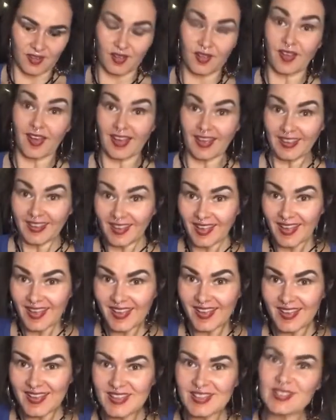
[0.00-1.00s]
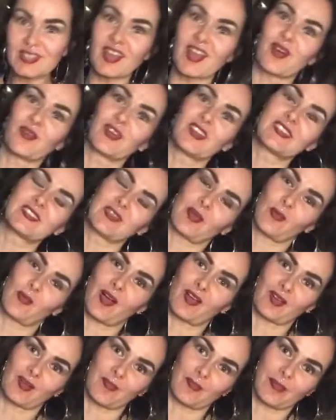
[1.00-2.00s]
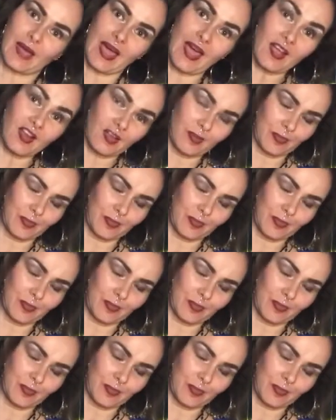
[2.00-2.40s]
Hi guys, I want to say welcome back,